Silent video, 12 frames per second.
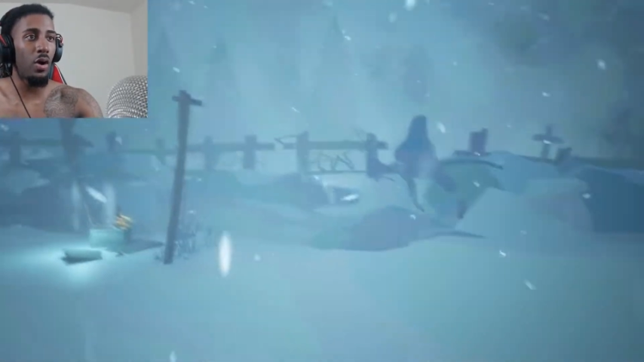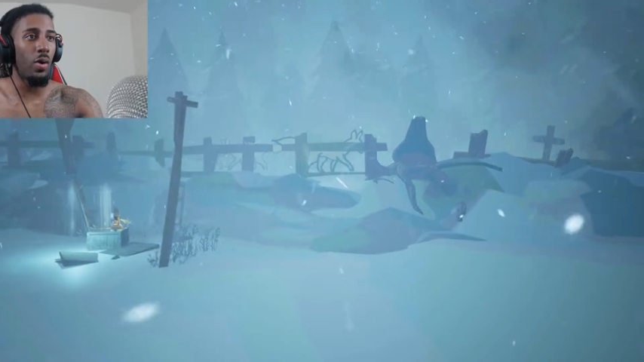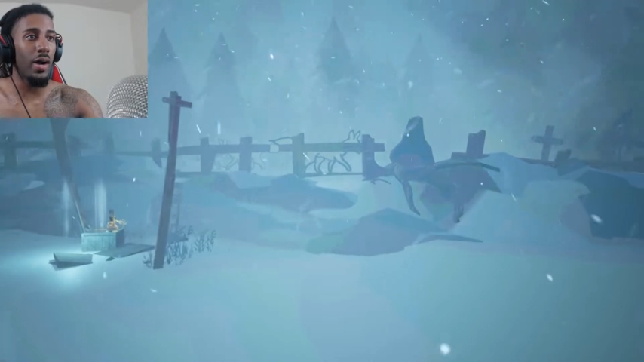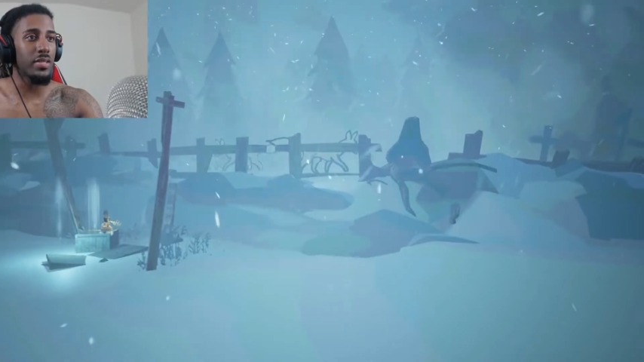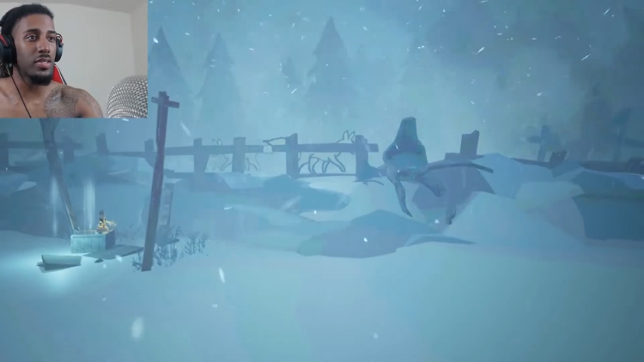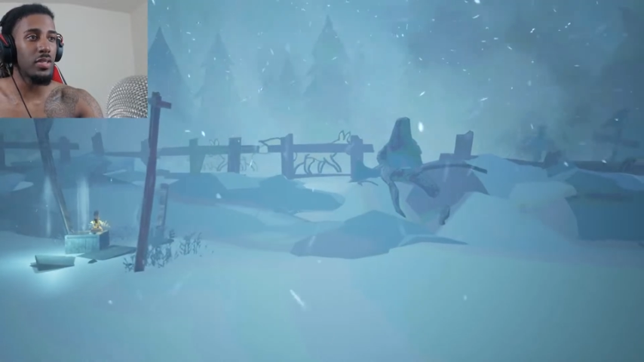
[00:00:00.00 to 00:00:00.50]

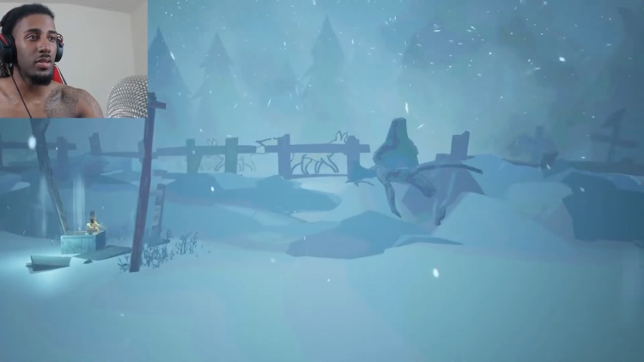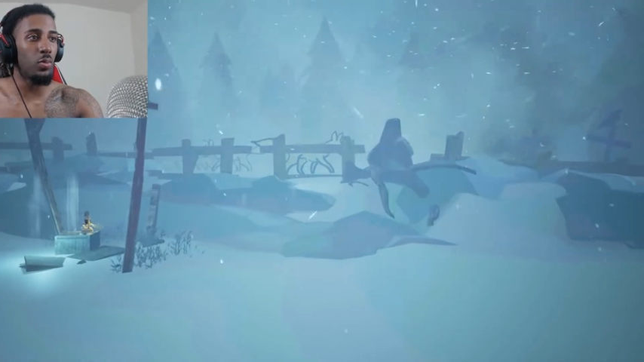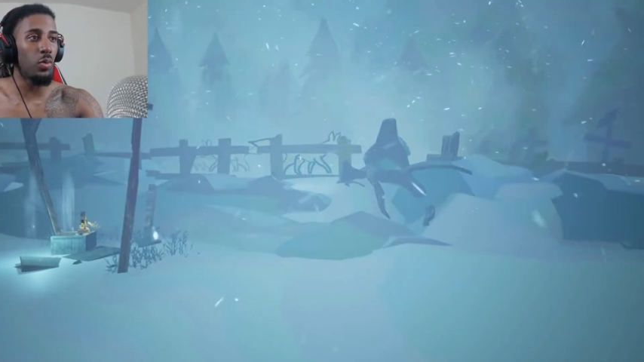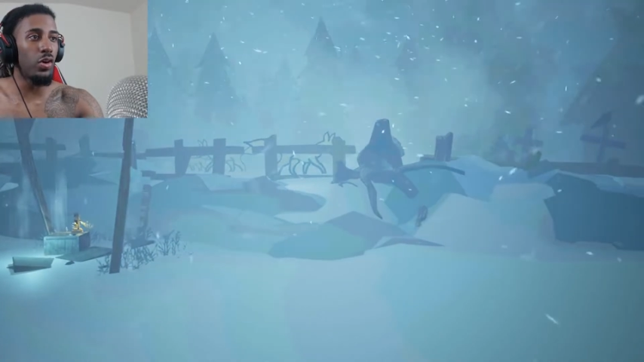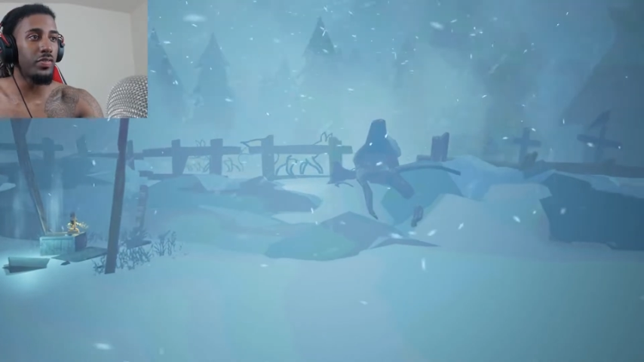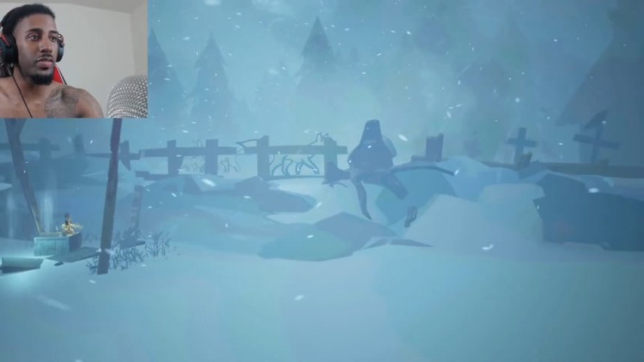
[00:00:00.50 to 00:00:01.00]
Oh, I can see the
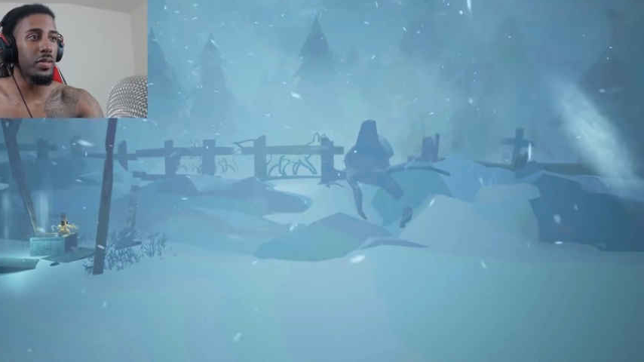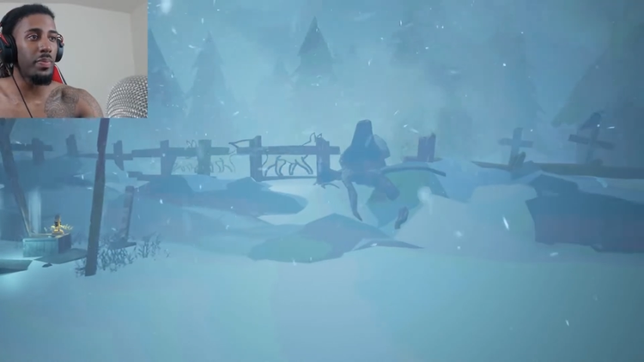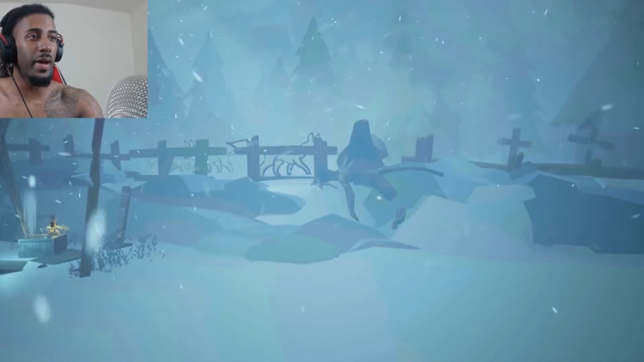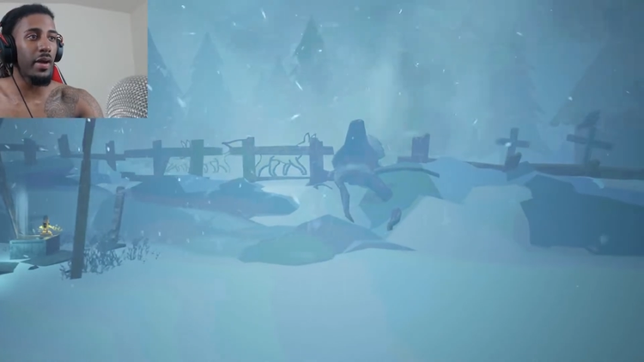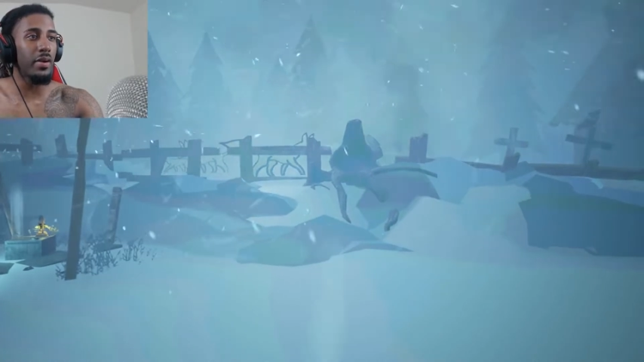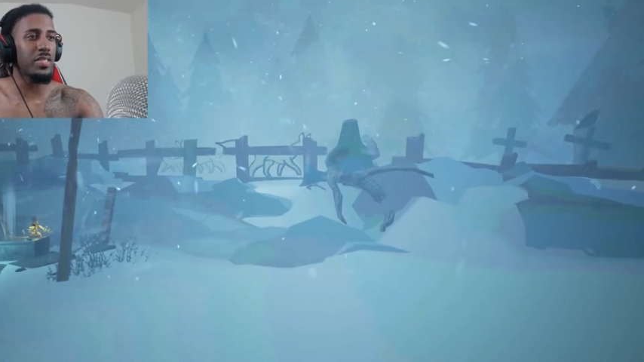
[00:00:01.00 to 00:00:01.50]
wolves in the
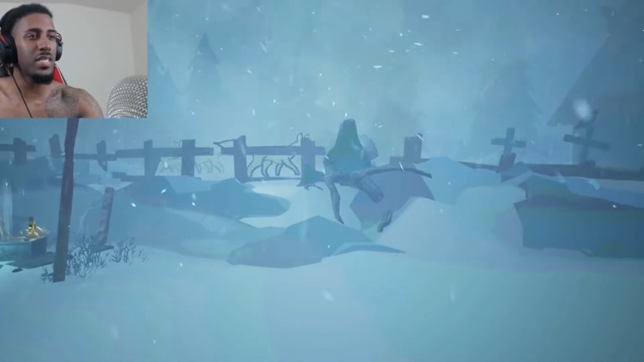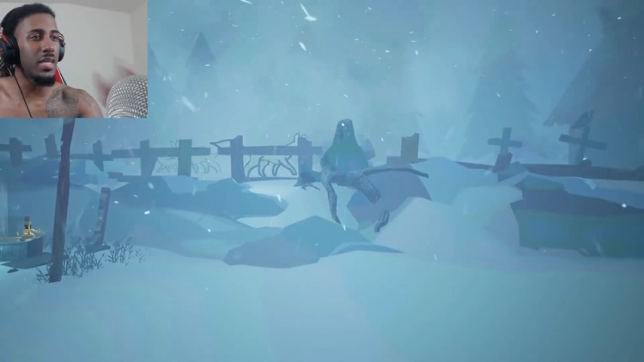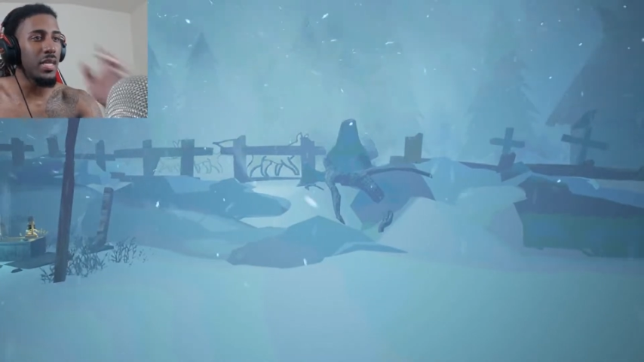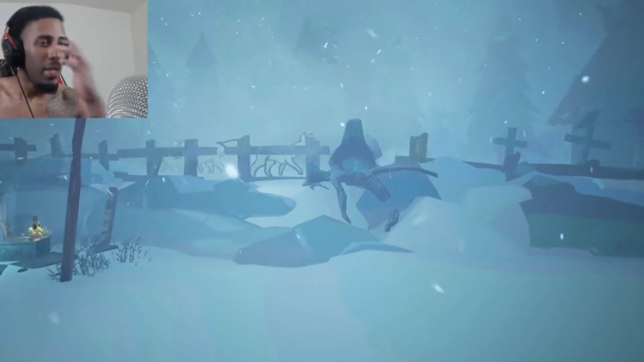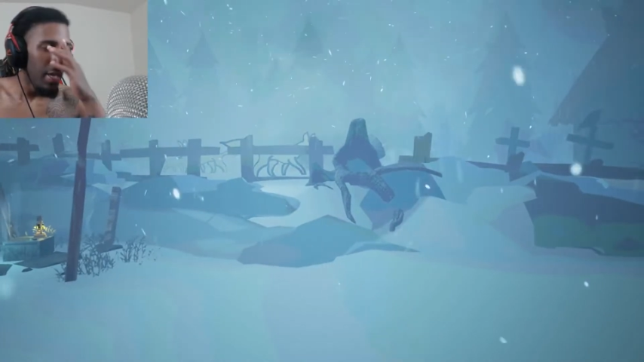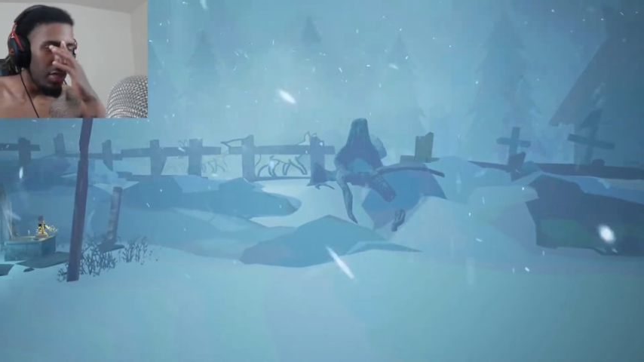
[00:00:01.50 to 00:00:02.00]
background. See,